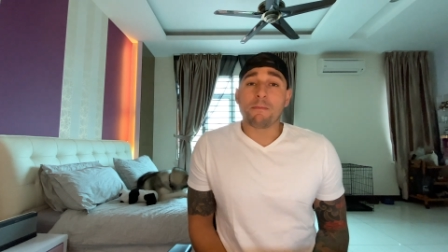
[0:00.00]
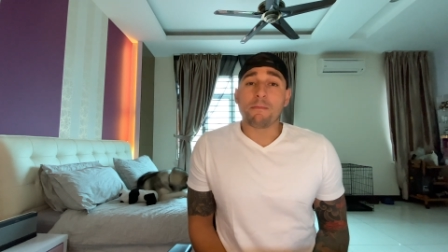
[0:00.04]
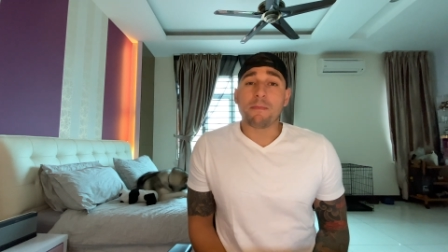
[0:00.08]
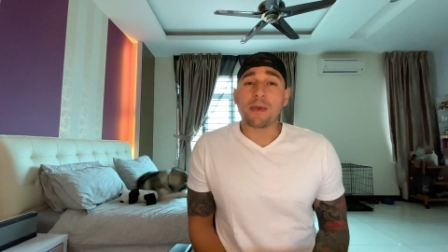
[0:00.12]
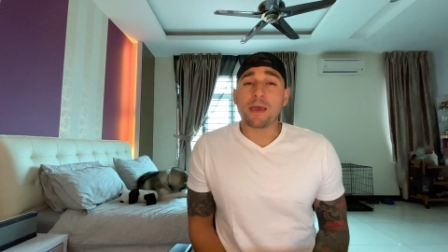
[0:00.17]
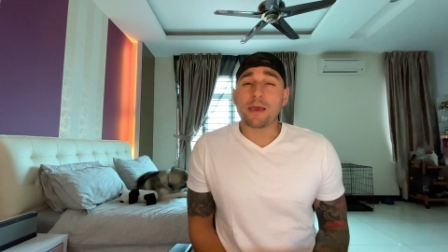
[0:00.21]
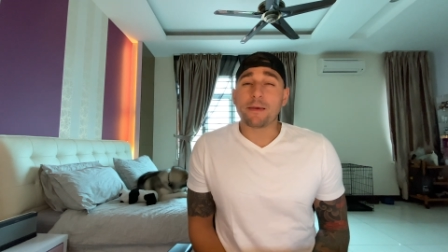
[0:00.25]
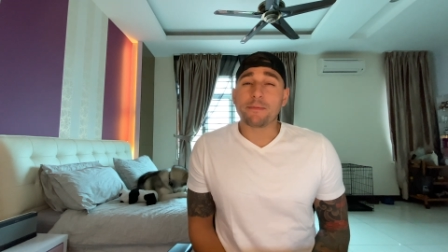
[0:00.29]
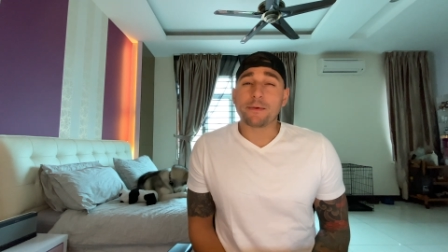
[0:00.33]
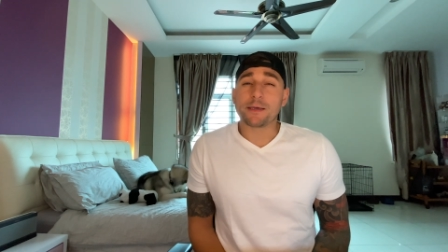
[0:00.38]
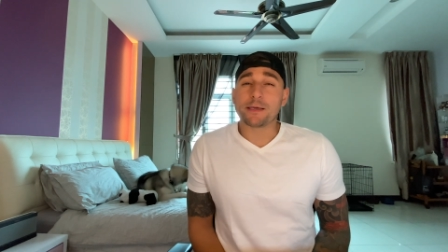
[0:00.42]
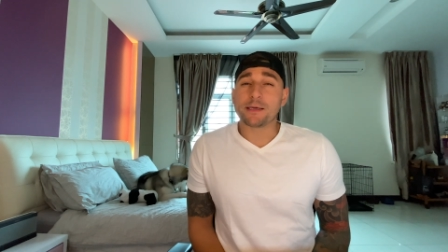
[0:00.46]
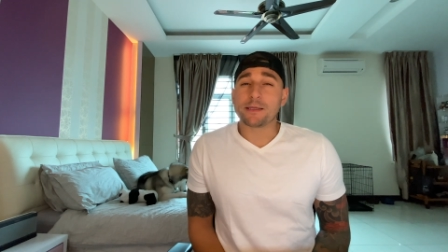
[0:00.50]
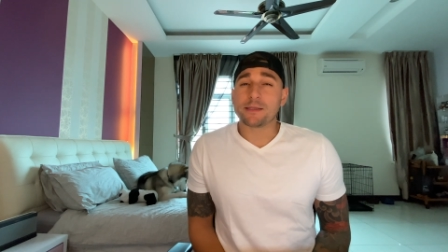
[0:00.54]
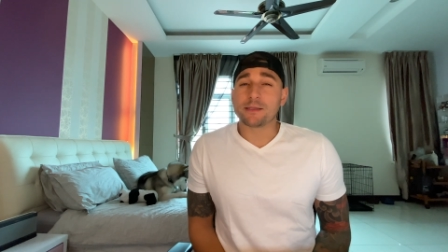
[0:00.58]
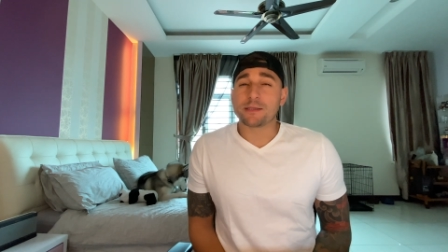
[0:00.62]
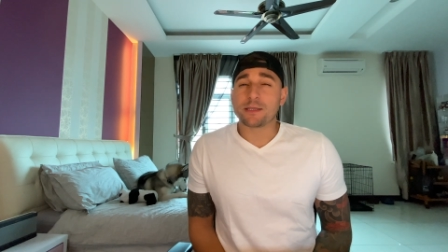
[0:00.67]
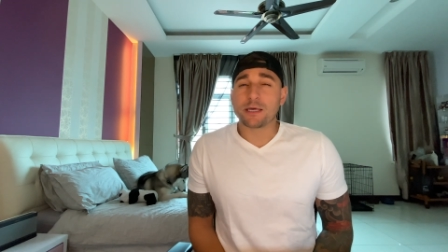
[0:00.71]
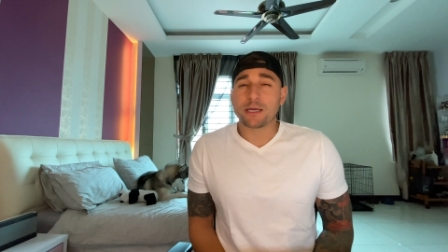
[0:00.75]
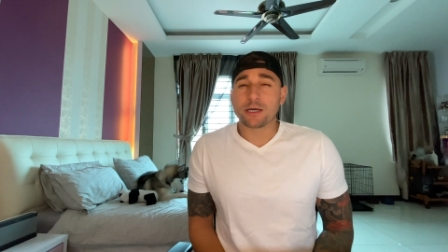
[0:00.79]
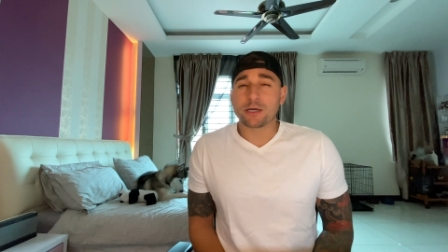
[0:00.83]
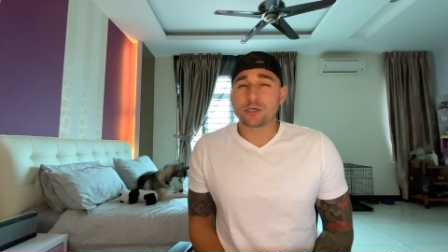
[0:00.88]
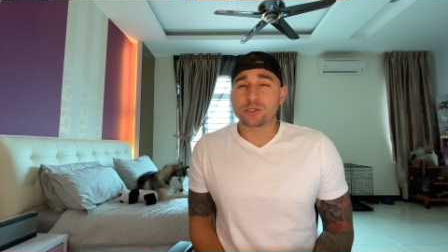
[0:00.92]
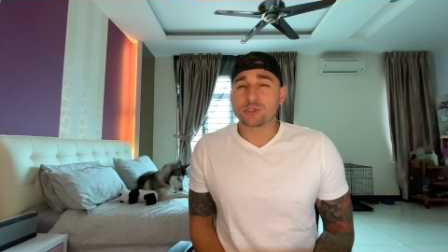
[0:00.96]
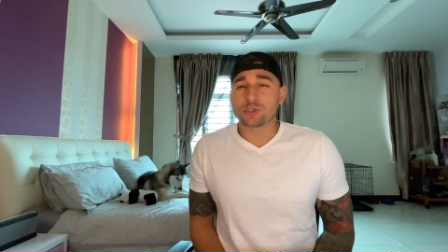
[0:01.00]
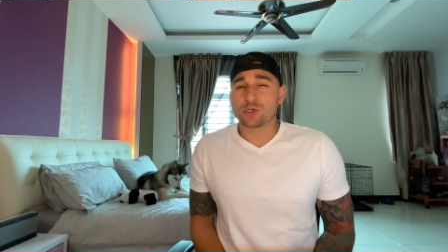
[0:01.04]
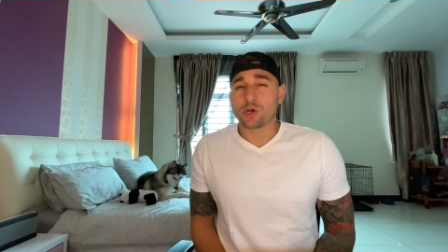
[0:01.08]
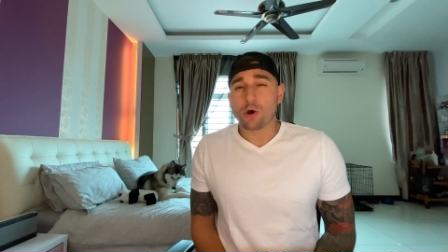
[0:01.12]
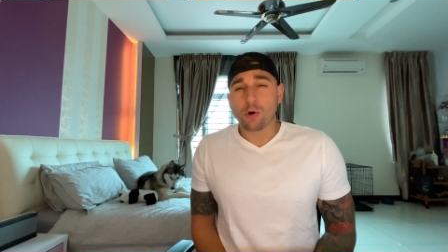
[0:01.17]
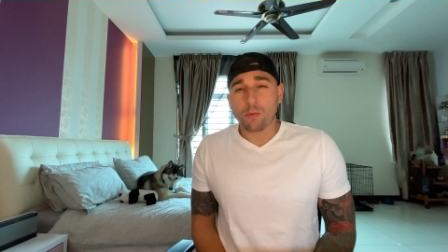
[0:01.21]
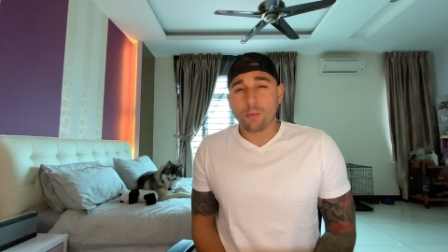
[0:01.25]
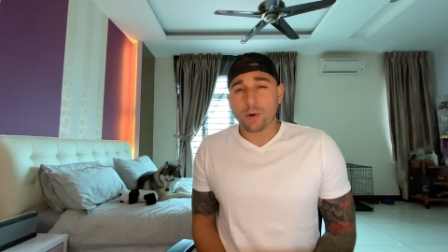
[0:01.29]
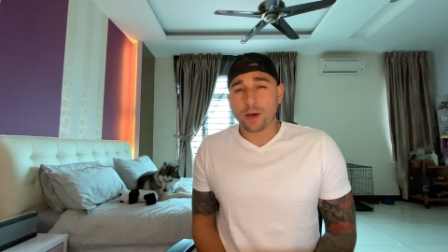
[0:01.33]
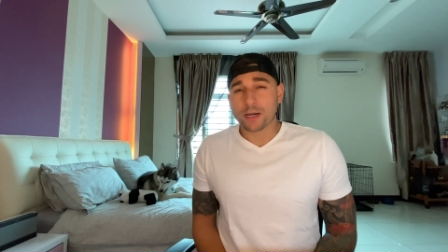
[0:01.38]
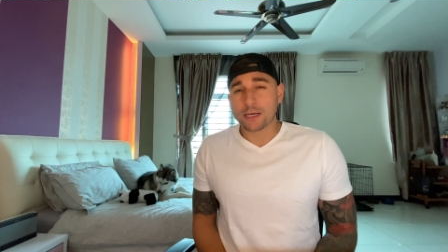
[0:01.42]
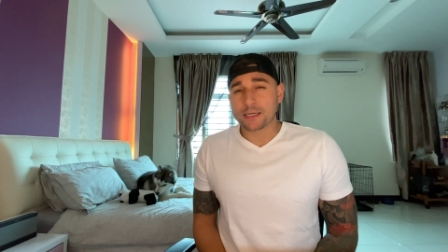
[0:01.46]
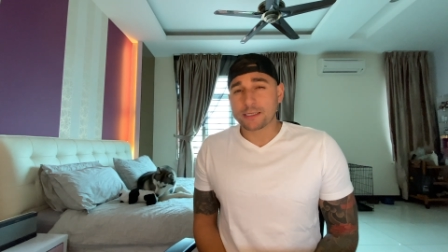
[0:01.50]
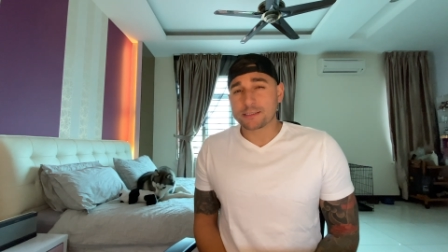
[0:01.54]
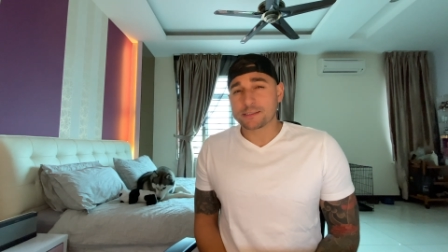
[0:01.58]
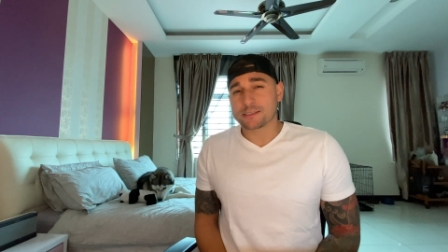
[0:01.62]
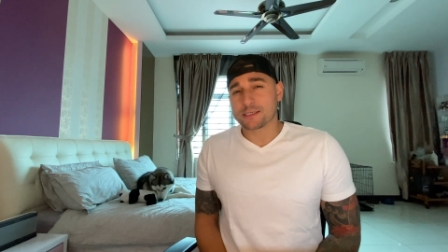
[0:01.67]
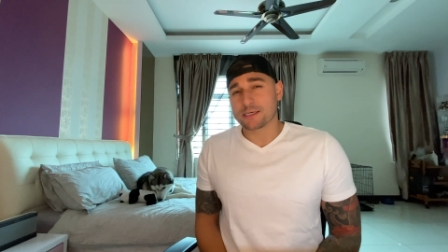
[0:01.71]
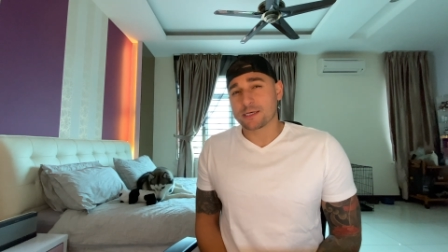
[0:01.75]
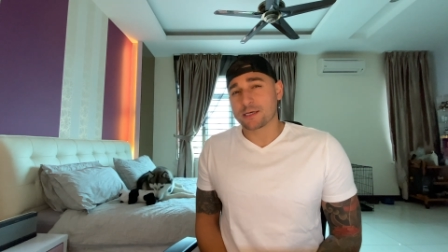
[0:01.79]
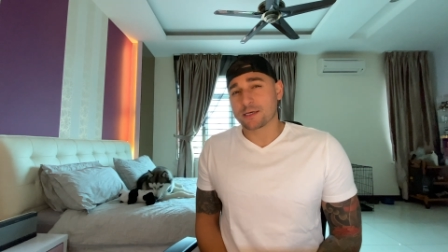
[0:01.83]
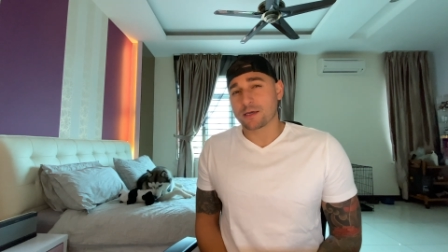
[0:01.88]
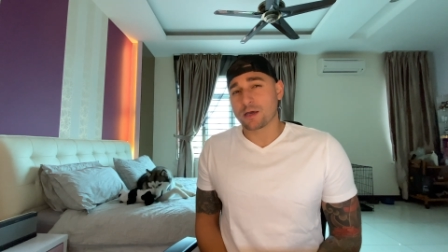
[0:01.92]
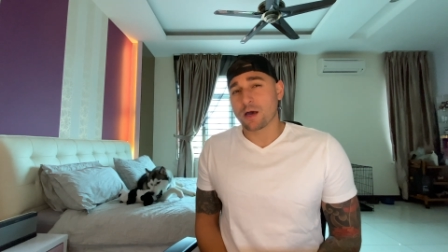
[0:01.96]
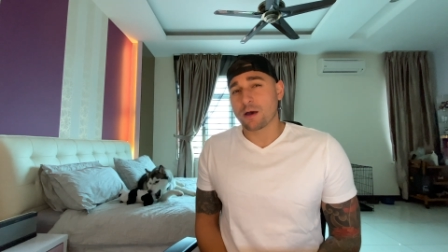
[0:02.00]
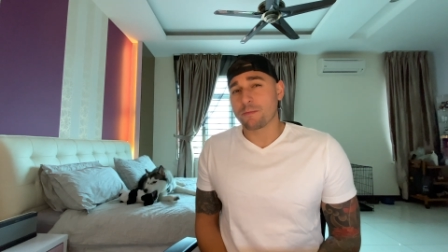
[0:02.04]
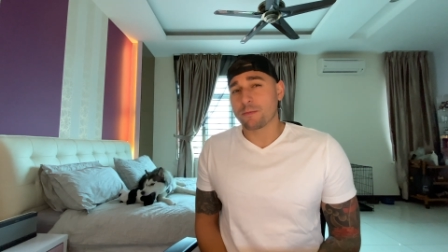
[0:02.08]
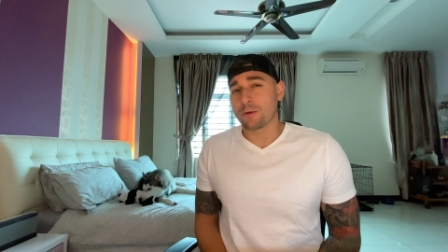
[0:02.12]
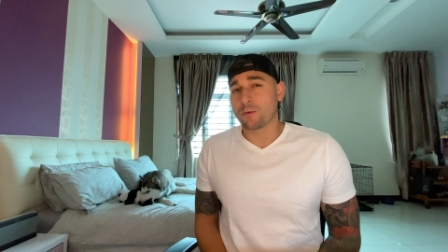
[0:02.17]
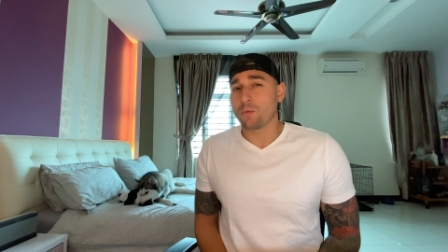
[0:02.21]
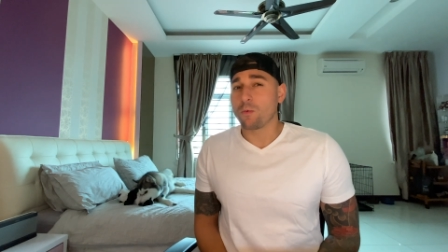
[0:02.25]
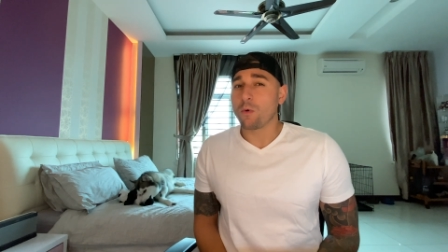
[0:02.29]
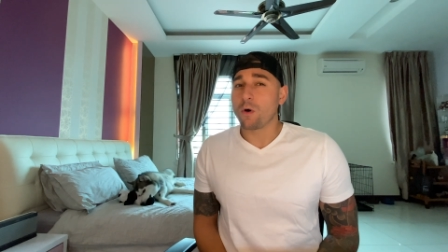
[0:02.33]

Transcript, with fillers: Maybe there's nobody to come and